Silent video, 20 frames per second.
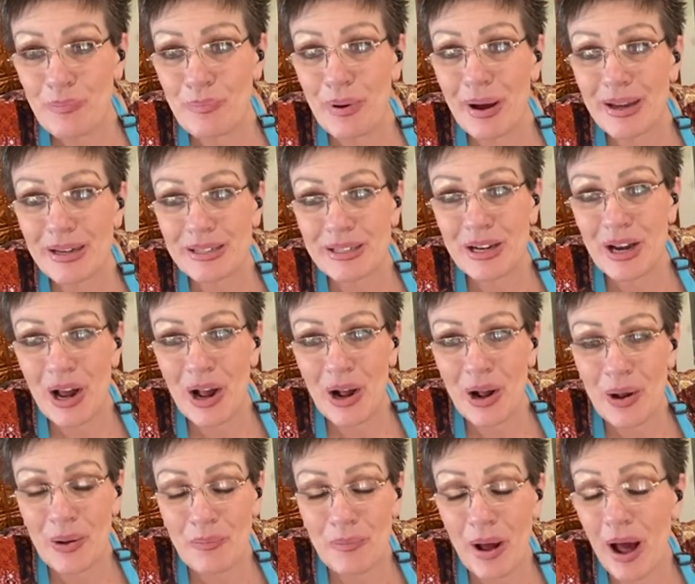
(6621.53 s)
But
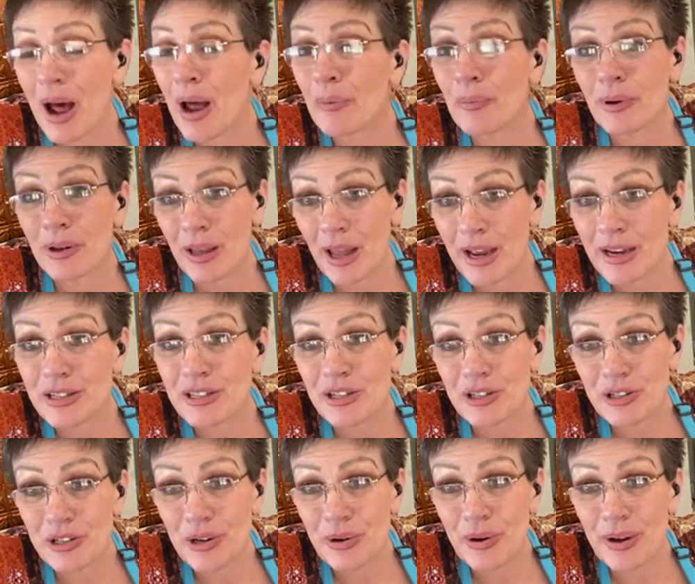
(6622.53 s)
I would like to
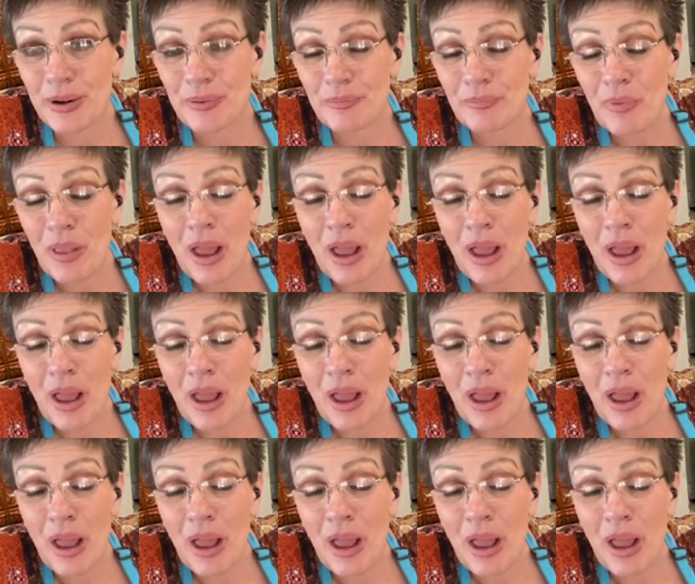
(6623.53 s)
do it.